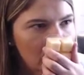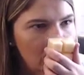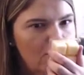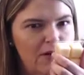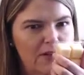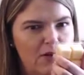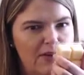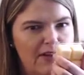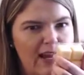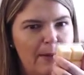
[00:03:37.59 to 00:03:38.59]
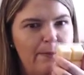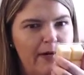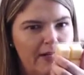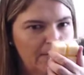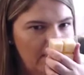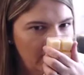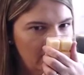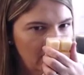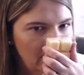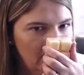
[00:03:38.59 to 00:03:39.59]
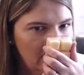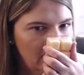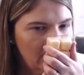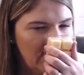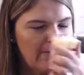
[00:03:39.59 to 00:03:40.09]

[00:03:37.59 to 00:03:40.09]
More so than like butter. Like